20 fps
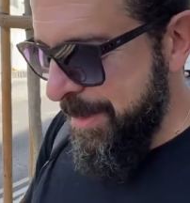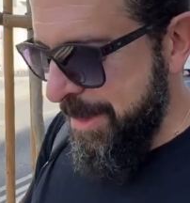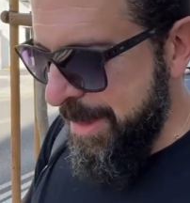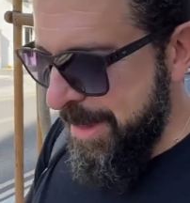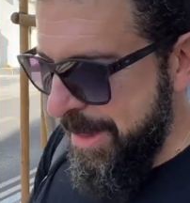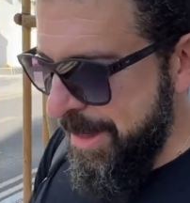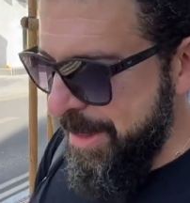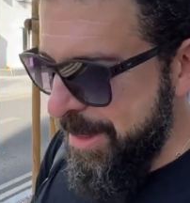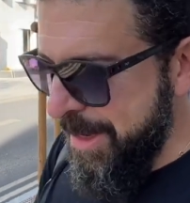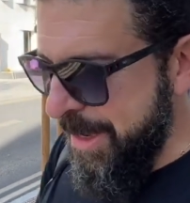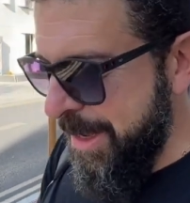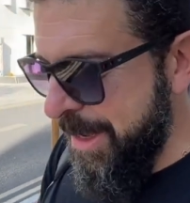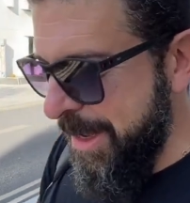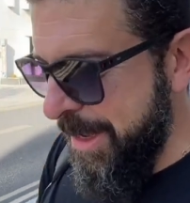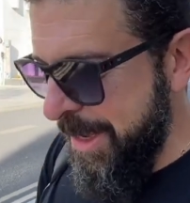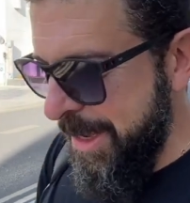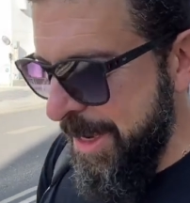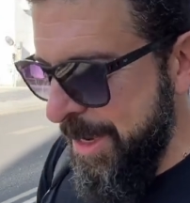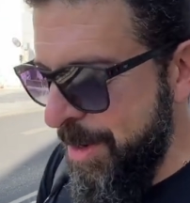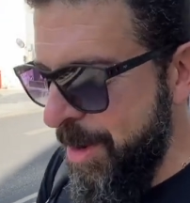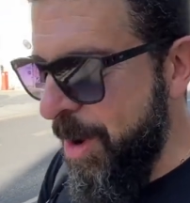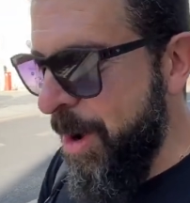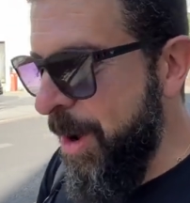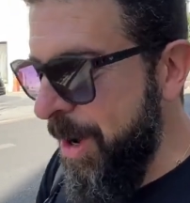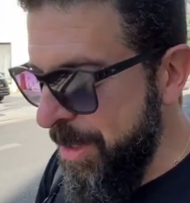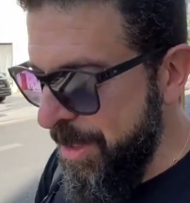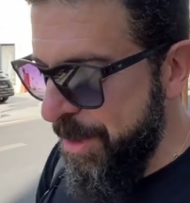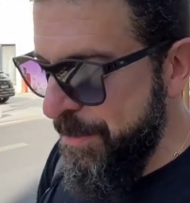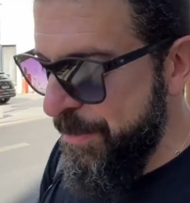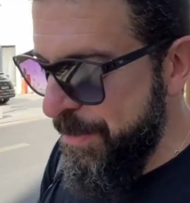in
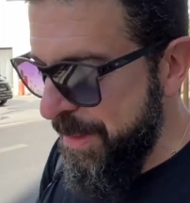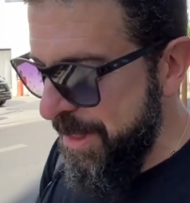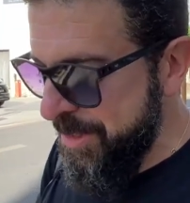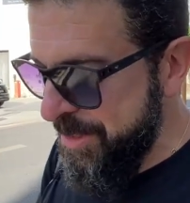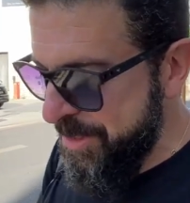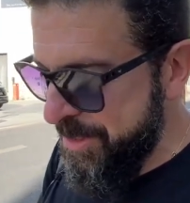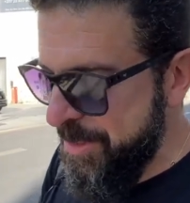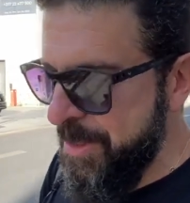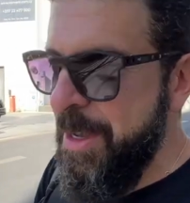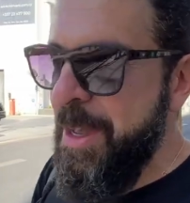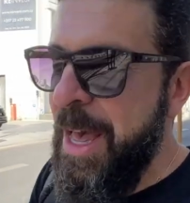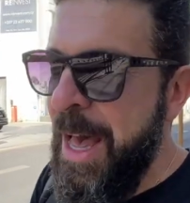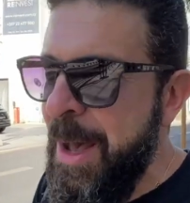all of this.